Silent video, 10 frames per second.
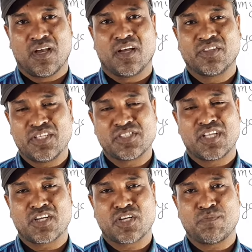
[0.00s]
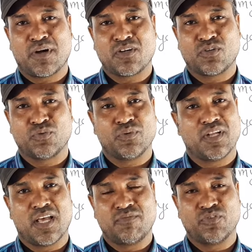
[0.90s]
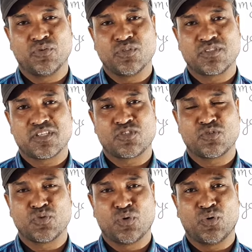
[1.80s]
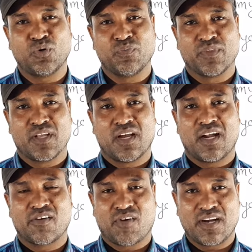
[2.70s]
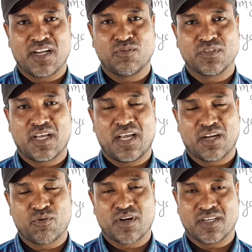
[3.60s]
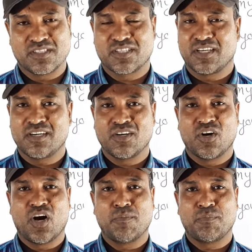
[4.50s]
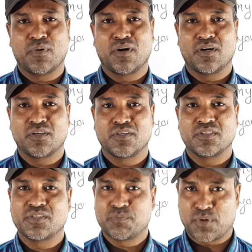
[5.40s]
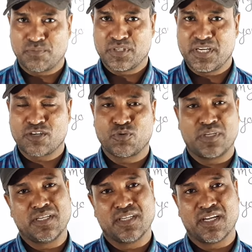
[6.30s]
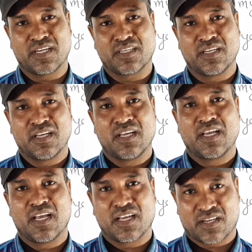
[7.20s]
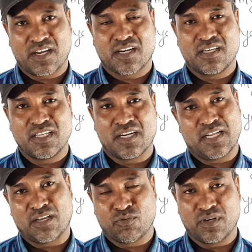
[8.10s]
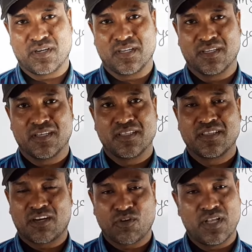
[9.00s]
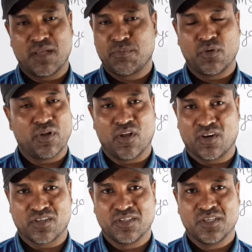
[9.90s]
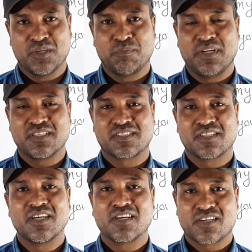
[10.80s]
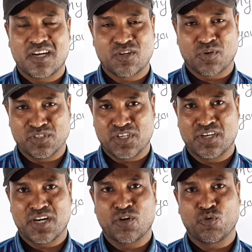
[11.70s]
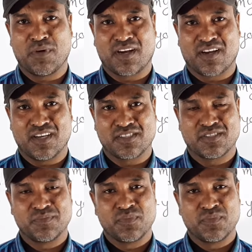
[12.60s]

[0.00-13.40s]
This narration part 2 will help you just to know and write down the accurate answer of, from direct to indirect correctly and accurately. That will help you a lot. Please try to concentrate to my class.